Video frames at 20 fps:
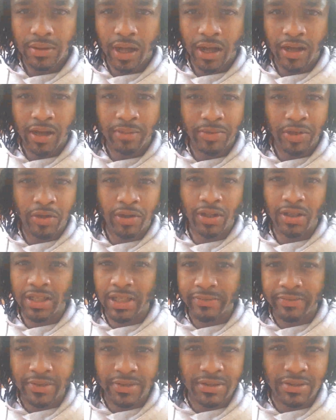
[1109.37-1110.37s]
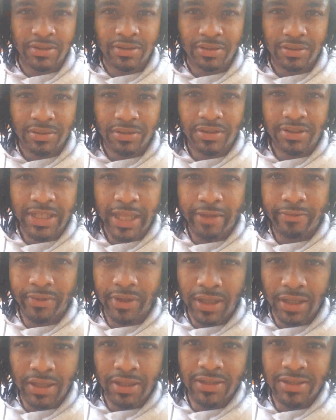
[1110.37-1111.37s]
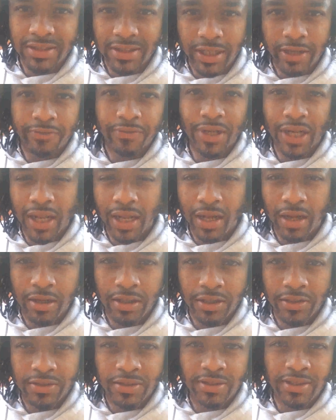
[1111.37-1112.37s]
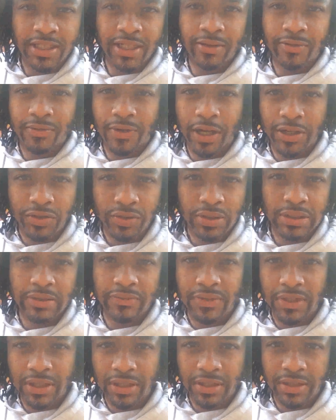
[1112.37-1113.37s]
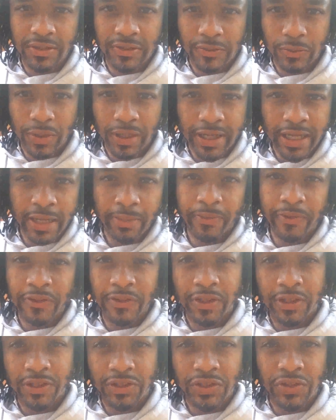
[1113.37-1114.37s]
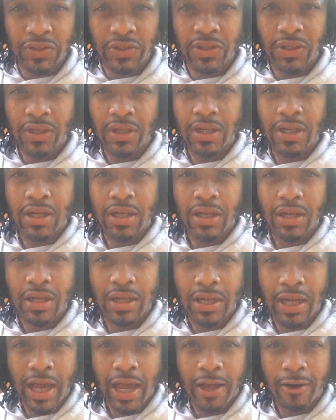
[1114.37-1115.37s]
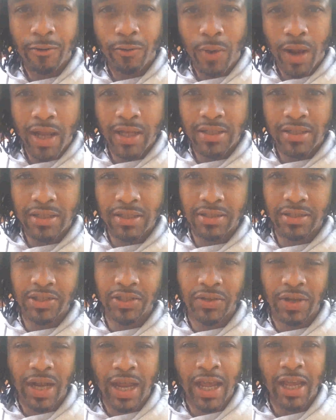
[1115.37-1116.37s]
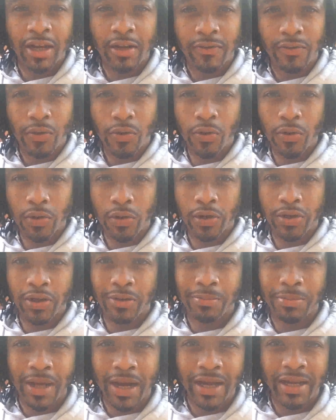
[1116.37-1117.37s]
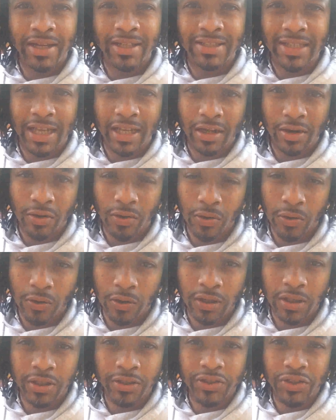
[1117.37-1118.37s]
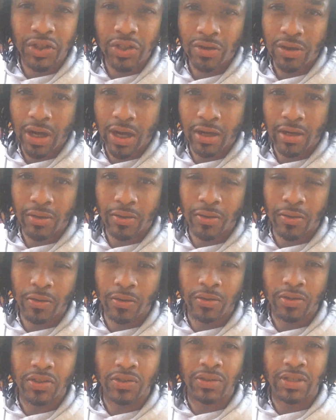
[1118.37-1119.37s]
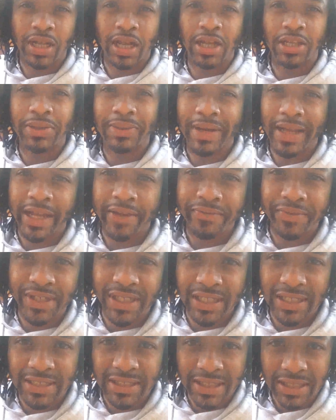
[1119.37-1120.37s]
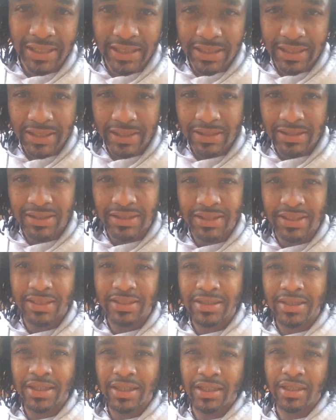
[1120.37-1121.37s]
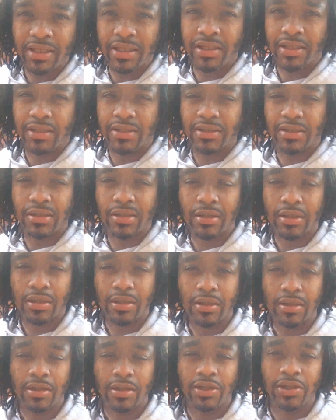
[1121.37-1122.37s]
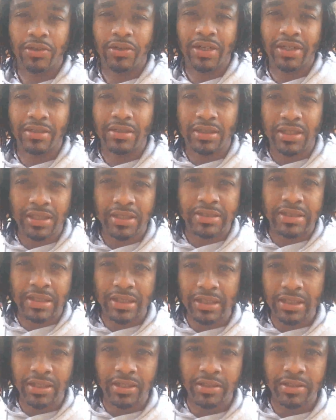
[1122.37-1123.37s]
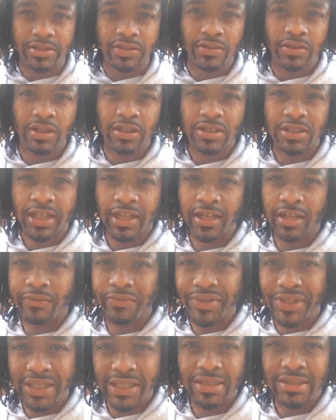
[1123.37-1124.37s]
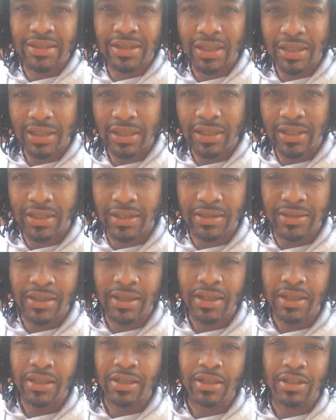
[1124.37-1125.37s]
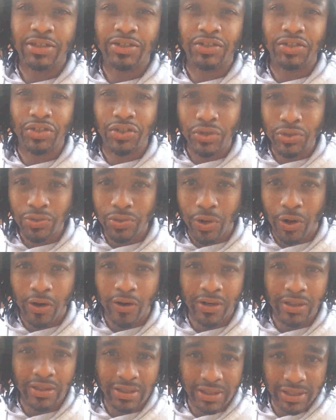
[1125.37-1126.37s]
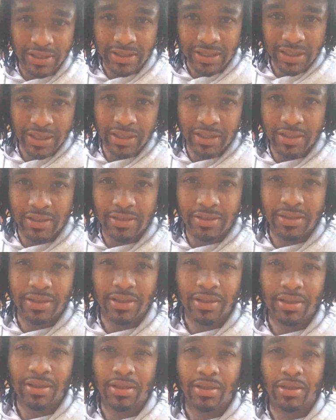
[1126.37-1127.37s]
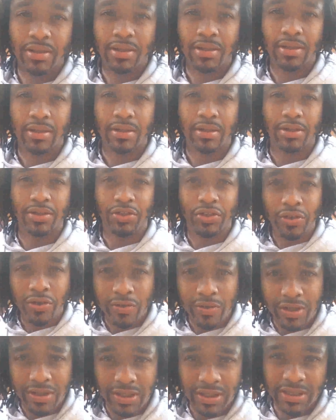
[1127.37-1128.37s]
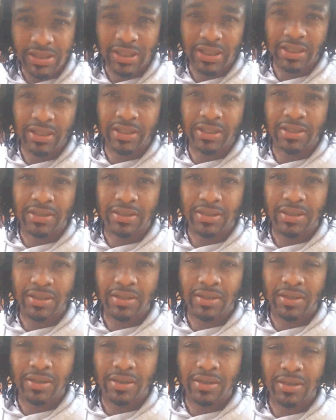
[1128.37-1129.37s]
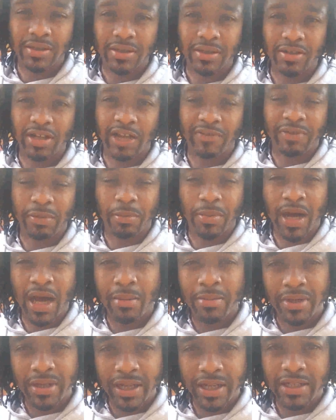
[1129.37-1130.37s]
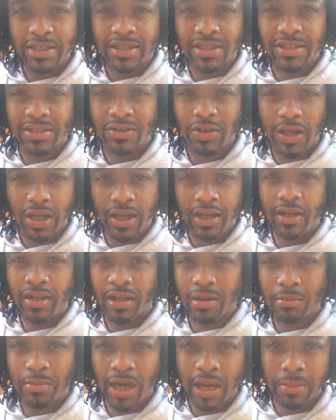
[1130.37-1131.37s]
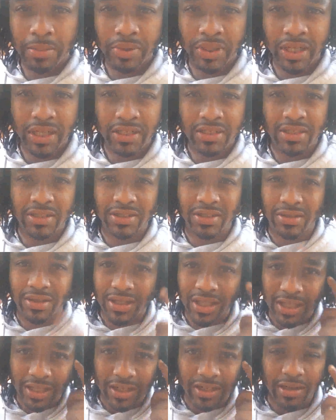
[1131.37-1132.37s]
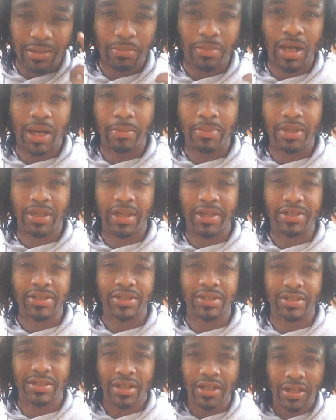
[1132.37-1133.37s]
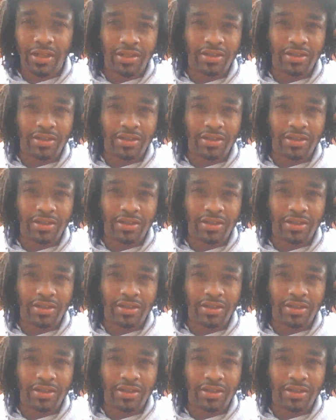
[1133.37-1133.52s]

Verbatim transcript: How come you only living to 70 and stuff now? You used to live hundreds of years. What happens? Because you're not righteous. You're out of order. Your body's out of order because you're out of order. So now you have disease, dis-ease. You're in dis-ease. You're in a state of dis-ease because you are in dis-ease. You're a disease. You have abominations. You're eating abominations. You're thinking abominations.